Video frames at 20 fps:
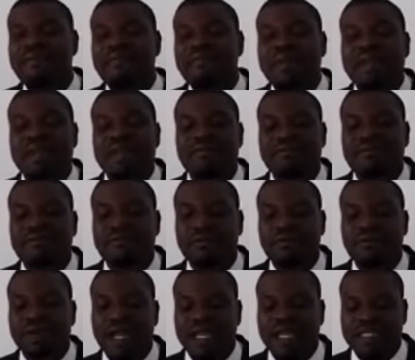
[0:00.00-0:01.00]

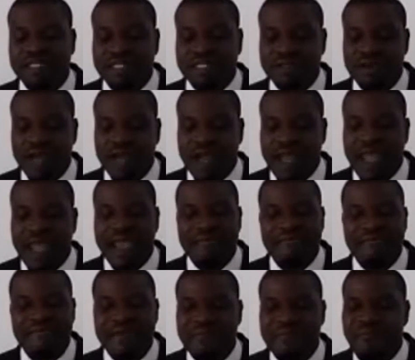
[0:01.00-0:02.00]
meaningful Nigeria,
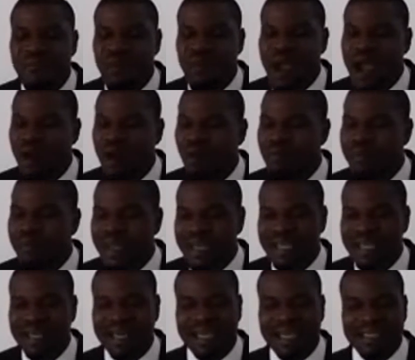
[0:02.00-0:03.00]
every
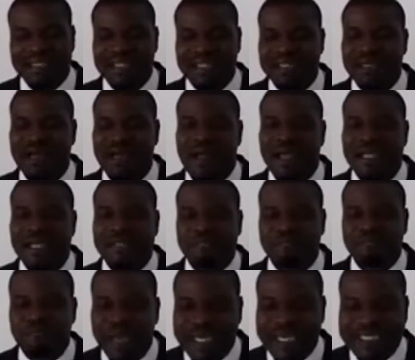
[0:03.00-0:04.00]
well-meaning Nigeria,
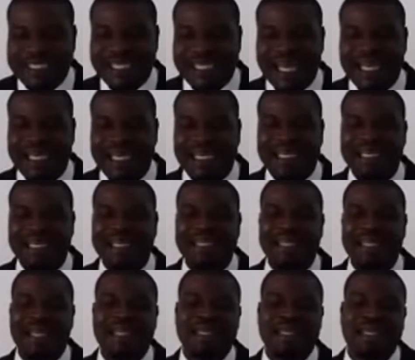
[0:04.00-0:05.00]
especially the
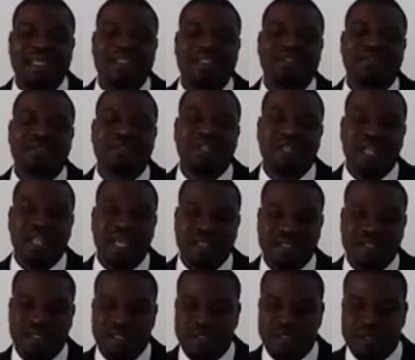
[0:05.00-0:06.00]
delegates to the
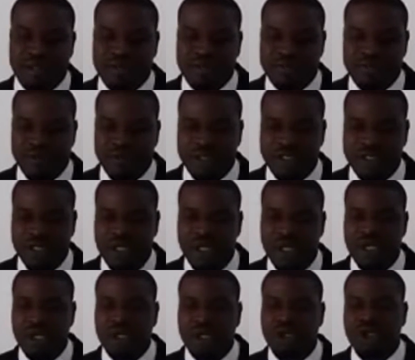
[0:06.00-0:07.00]
National Conference,
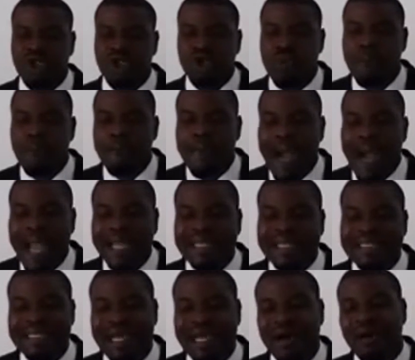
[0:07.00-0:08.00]
should
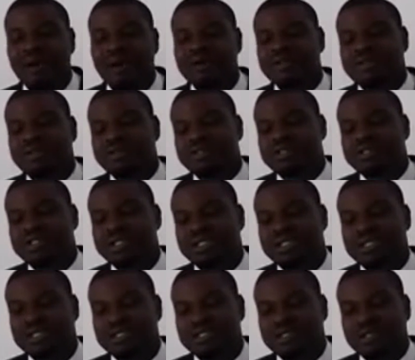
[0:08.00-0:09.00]
mind their
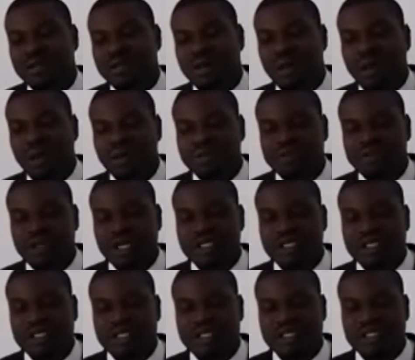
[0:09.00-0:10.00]
utterances
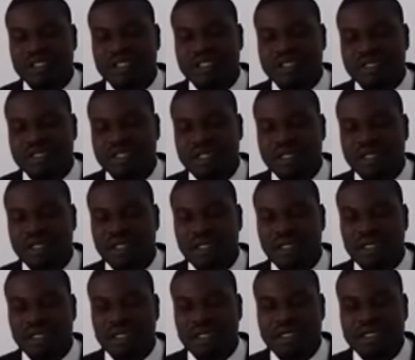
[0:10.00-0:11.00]

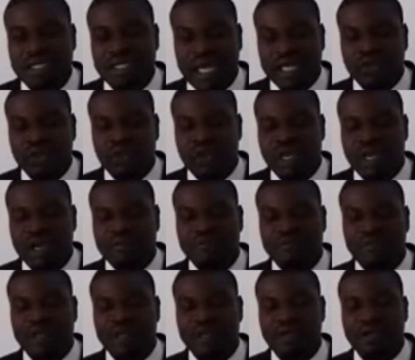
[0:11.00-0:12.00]
that will
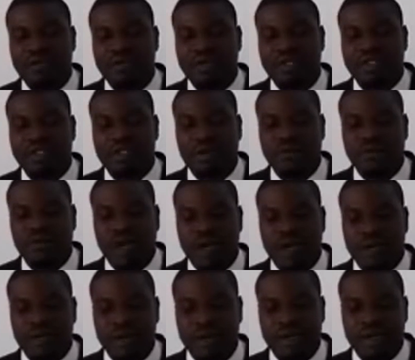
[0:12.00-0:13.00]
affect the unity of
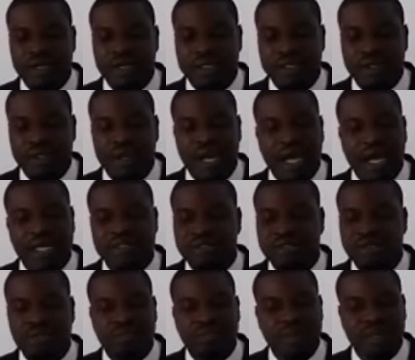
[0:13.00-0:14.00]
our great nation
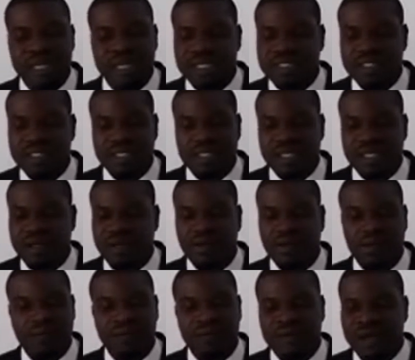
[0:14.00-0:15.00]
has no place in a
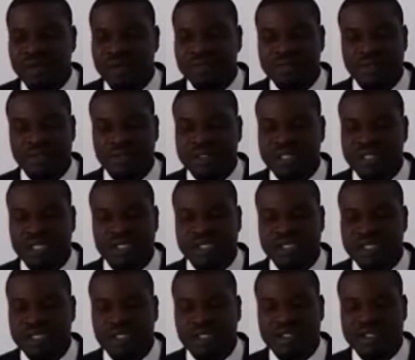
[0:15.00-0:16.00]
converb such
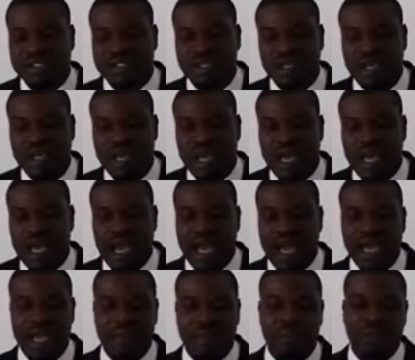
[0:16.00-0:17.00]
as this.
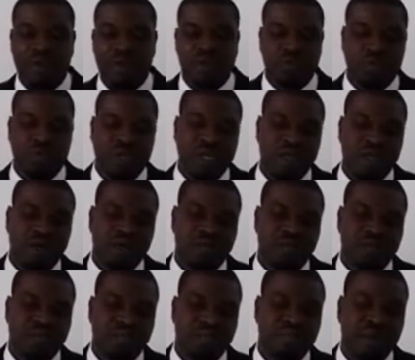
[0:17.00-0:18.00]
I am not speaking
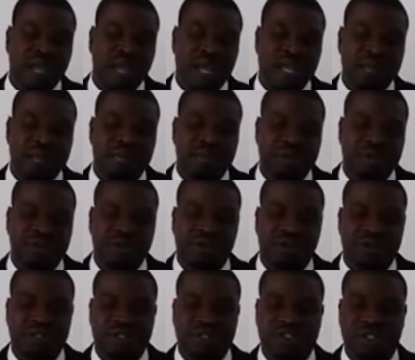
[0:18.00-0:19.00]
of blind
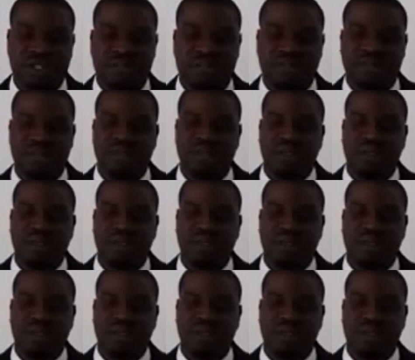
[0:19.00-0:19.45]
patriotism.